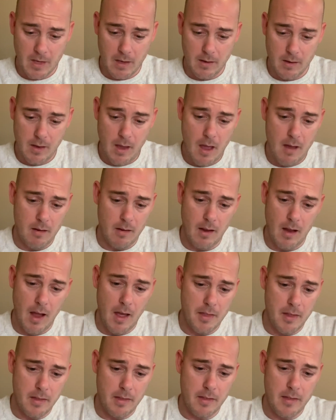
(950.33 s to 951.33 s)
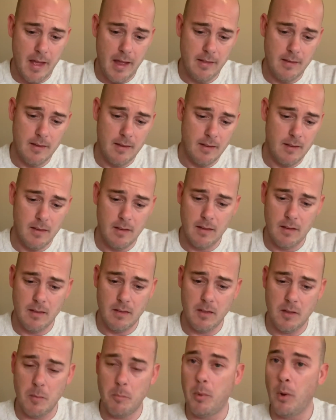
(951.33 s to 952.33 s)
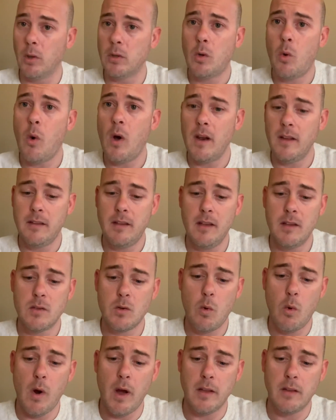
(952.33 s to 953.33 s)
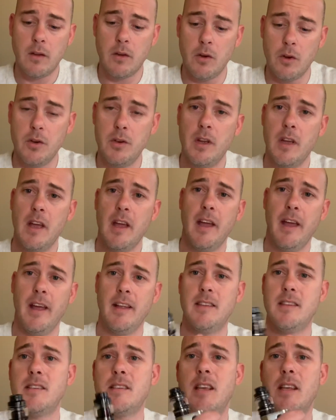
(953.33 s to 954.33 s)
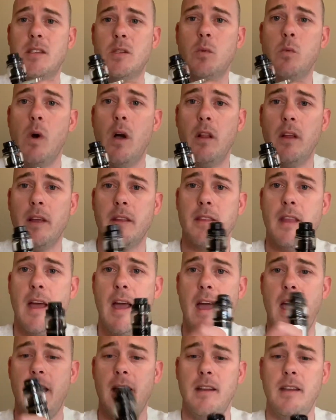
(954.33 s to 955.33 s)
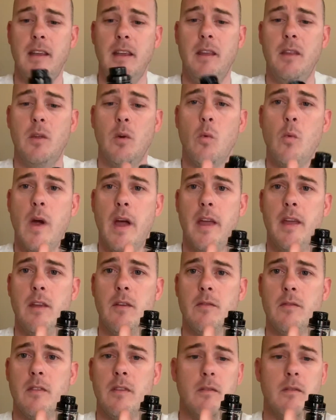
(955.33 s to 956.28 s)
Yeah, other than that, the build quality is quite good. It sits well in the hand either way.